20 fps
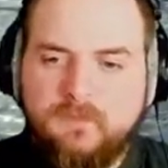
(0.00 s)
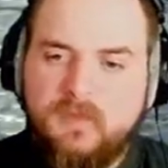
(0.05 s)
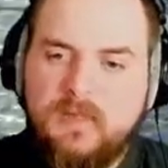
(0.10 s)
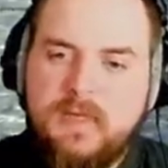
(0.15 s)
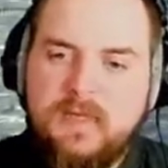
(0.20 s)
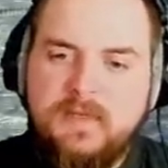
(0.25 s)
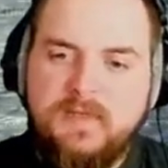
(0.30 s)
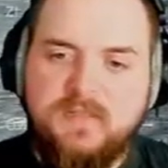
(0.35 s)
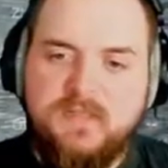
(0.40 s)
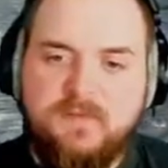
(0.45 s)

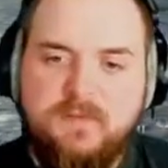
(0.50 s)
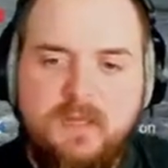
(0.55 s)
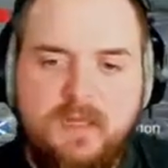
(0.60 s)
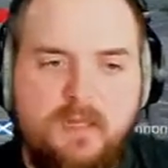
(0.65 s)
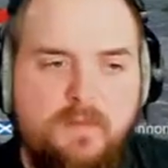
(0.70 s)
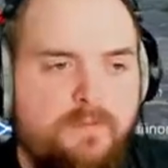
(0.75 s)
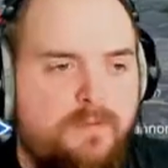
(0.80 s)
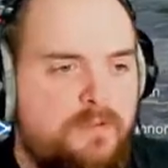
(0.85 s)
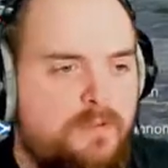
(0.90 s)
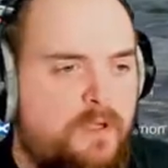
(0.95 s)
And to make
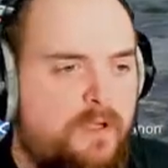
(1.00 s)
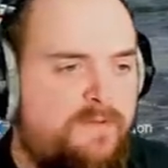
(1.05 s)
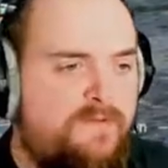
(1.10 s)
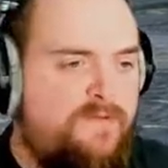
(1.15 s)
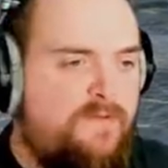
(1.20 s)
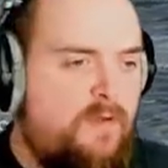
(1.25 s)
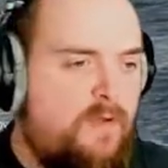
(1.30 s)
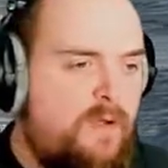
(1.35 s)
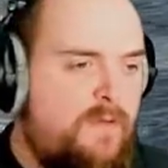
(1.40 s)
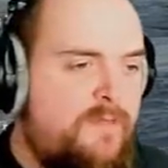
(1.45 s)
a
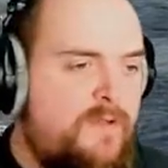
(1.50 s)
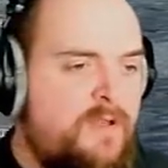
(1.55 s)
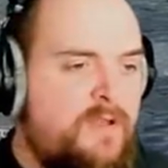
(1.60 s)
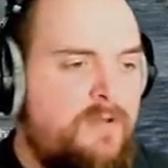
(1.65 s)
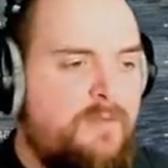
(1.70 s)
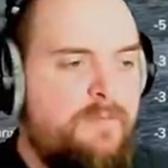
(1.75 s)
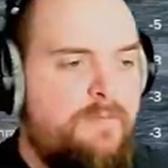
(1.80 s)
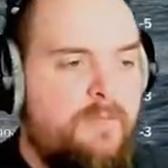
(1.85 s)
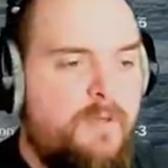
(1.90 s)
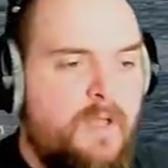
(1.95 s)
5
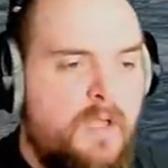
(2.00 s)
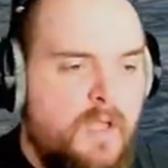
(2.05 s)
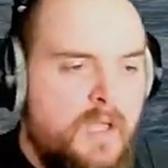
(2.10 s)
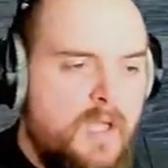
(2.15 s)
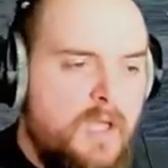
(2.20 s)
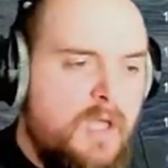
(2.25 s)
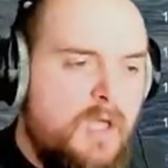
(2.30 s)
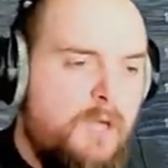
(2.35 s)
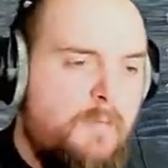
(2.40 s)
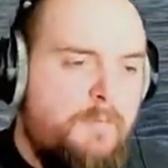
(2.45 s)
under,
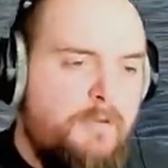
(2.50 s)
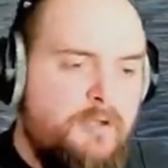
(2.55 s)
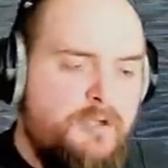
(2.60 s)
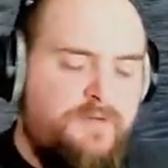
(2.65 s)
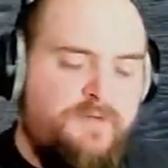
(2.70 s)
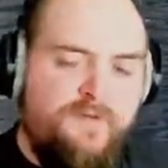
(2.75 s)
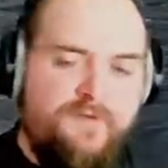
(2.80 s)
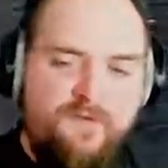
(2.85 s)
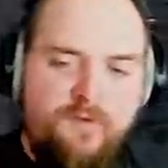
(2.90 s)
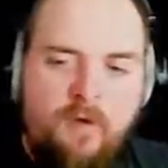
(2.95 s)
a push
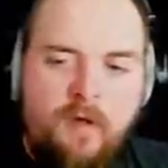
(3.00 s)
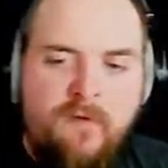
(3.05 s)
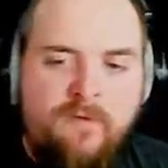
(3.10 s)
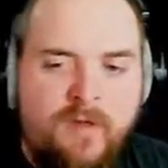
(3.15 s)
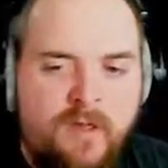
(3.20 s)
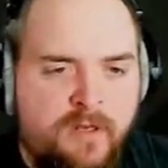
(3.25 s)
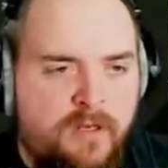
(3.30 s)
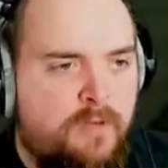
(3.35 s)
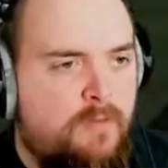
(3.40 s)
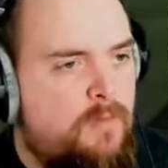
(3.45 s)
for 5
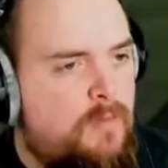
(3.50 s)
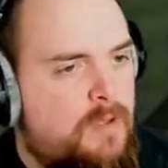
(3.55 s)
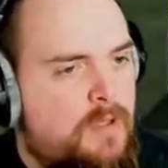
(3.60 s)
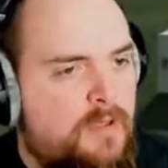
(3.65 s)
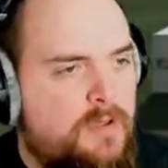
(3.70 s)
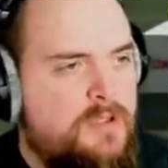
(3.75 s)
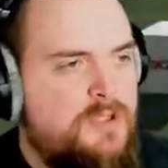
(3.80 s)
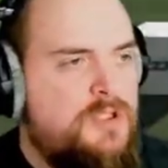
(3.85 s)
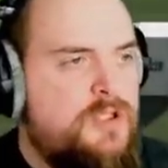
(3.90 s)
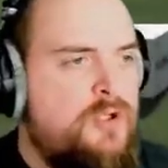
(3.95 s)
under, we've
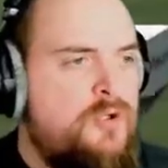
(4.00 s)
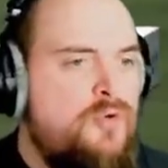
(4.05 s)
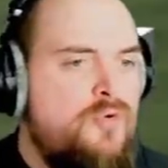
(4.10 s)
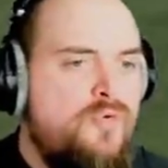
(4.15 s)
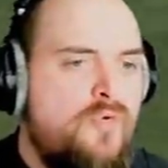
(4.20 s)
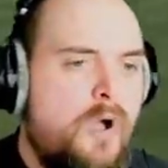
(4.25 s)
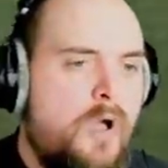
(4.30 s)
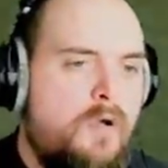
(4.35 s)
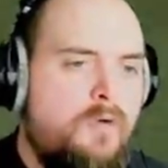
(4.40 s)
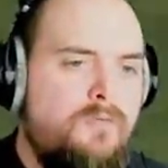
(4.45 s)
got
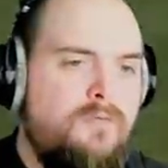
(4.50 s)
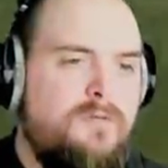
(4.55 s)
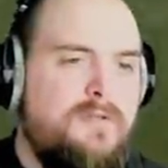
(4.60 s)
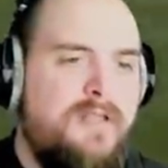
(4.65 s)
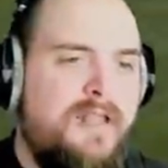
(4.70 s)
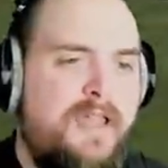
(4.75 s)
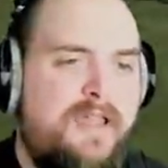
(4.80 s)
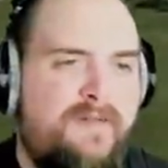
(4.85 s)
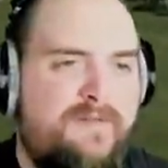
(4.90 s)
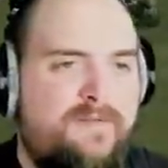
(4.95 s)
2 holes
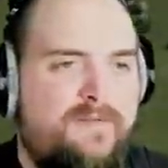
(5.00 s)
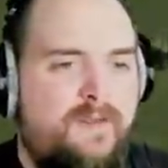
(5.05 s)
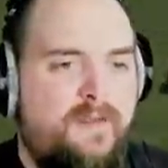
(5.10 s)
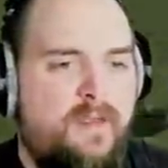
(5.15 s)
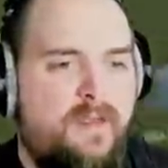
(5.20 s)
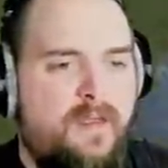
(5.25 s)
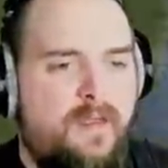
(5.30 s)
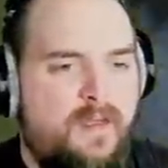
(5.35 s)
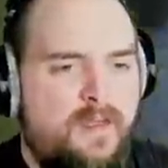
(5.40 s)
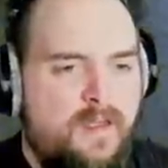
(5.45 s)
left.
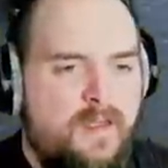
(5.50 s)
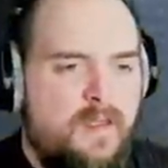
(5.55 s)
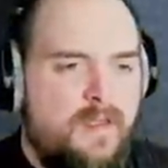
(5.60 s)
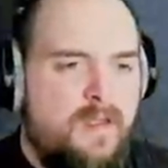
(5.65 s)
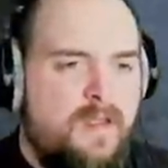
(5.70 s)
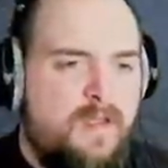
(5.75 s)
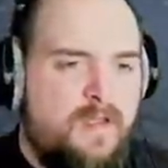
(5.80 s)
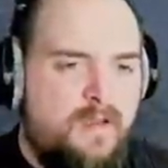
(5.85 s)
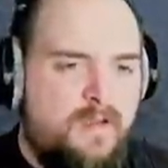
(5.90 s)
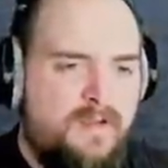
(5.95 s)

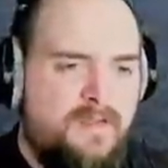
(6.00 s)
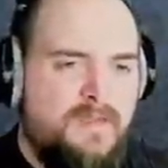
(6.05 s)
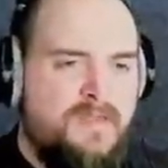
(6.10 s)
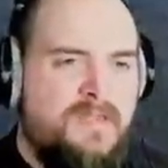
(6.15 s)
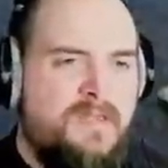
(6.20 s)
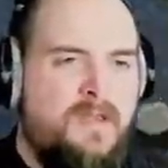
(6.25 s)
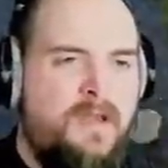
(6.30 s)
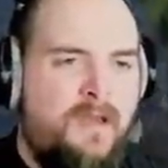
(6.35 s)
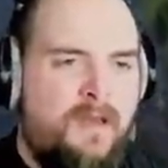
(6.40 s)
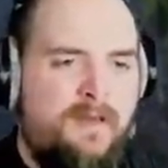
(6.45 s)
And a
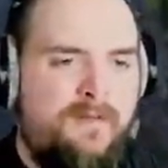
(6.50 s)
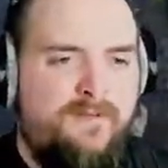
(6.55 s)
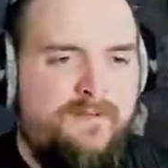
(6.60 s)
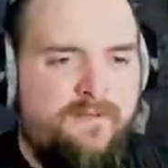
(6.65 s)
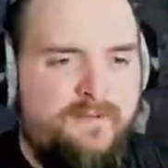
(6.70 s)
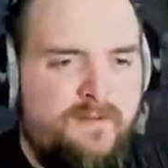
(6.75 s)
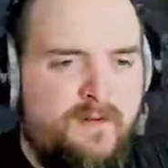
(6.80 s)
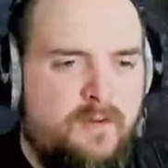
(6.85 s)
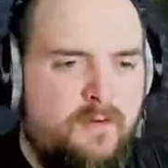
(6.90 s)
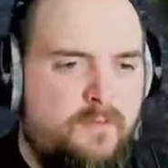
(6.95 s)

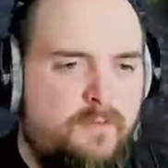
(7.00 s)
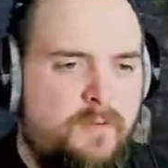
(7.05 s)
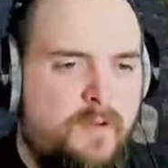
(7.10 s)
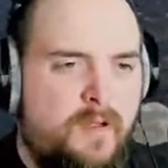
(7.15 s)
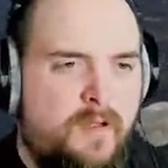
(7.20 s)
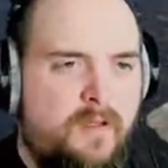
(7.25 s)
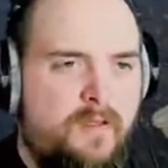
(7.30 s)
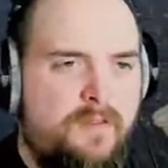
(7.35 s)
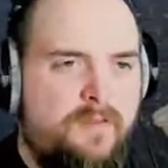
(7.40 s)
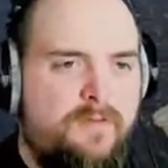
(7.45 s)
tough little
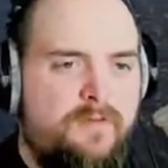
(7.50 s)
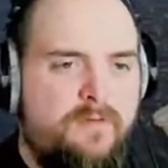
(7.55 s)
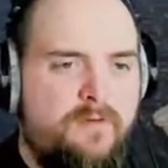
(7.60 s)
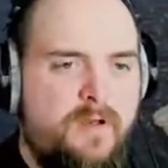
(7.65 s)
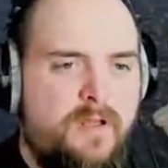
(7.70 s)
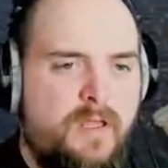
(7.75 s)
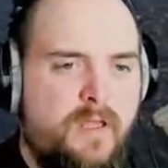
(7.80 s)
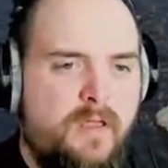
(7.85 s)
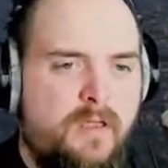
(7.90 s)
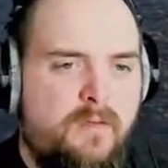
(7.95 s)
par
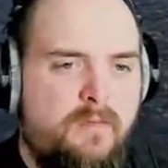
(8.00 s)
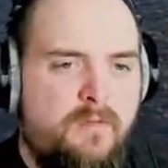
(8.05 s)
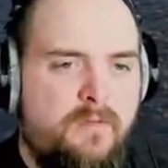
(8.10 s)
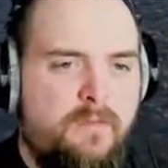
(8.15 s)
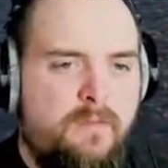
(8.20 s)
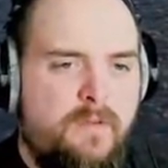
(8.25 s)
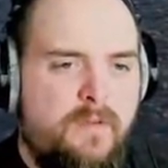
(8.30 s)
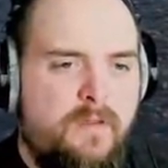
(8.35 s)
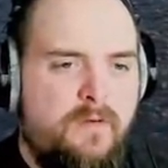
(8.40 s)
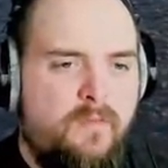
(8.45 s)
3 here with a
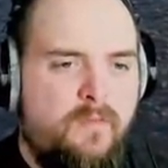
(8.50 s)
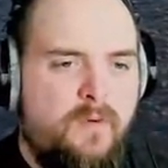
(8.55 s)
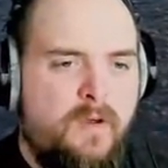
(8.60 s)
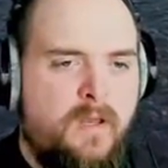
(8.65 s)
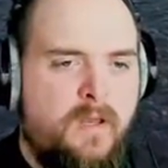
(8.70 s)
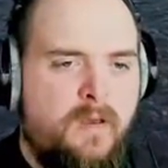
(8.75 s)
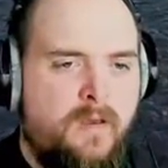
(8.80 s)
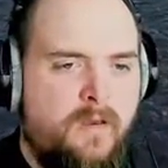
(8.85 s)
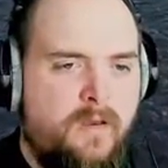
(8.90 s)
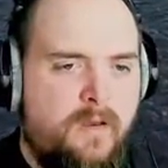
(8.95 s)
bit of
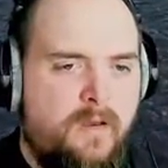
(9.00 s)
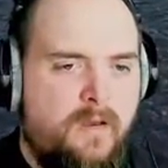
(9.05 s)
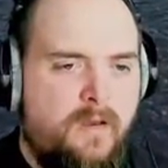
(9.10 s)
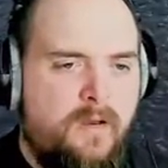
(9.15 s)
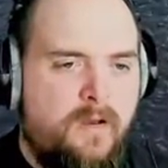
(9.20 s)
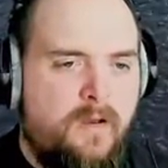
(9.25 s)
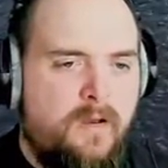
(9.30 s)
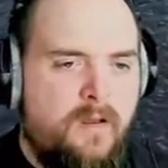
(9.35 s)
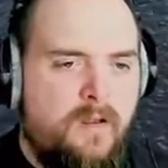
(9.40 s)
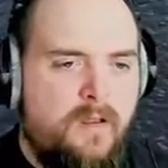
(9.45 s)
wind.
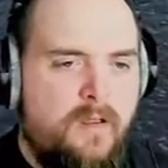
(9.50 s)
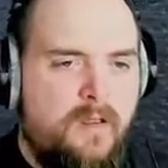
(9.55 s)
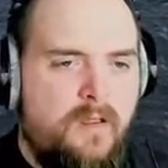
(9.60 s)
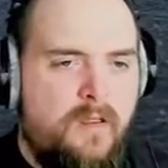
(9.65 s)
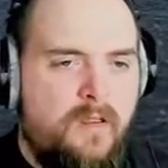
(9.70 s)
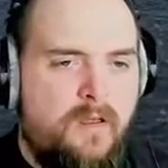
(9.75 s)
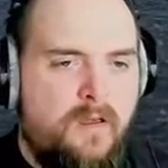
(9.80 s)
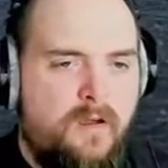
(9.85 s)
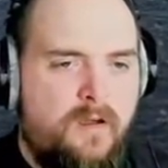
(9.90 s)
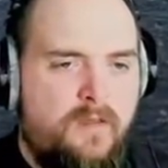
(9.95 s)

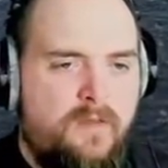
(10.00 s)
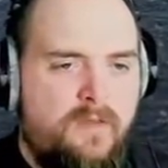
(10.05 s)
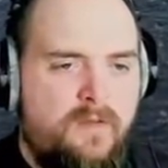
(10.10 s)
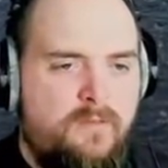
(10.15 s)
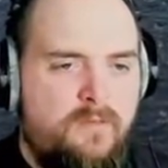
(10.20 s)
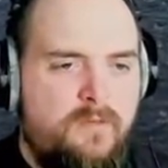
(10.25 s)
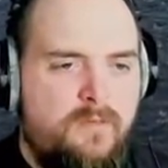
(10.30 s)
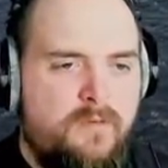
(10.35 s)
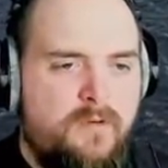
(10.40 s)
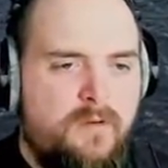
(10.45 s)
I think
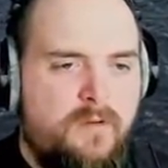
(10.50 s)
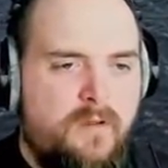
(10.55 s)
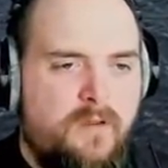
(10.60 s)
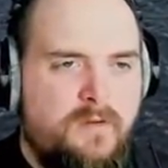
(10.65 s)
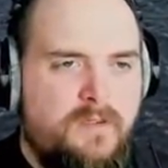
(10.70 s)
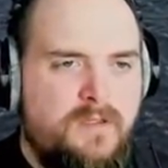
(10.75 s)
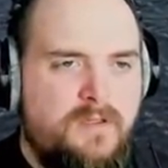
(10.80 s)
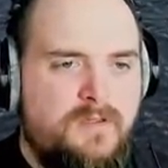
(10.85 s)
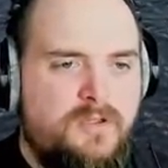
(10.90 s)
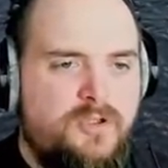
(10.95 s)
we want to...